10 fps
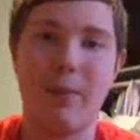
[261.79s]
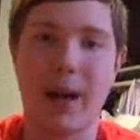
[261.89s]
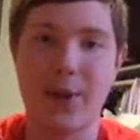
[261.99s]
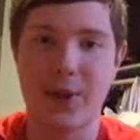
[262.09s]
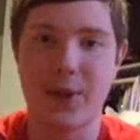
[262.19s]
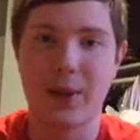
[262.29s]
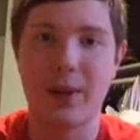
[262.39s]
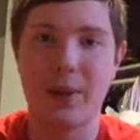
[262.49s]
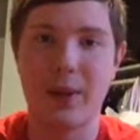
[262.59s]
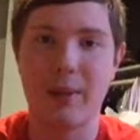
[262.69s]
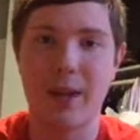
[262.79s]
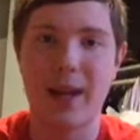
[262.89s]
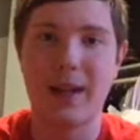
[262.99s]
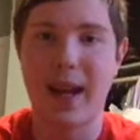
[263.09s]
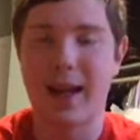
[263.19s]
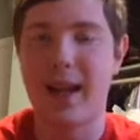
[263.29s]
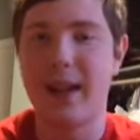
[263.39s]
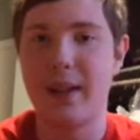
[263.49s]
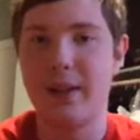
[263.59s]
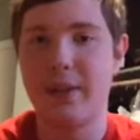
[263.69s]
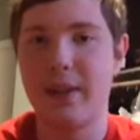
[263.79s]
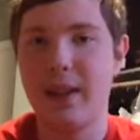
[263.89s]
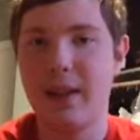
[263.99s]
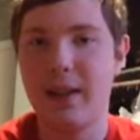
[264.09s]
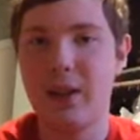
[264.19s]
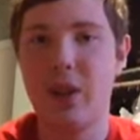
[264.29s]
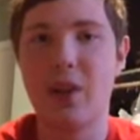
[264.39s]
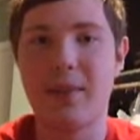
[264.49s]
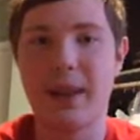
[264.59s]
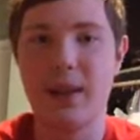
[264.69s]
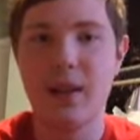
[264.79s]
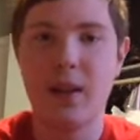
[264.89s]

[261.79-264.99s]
Bowser in order to make that kind of judgment.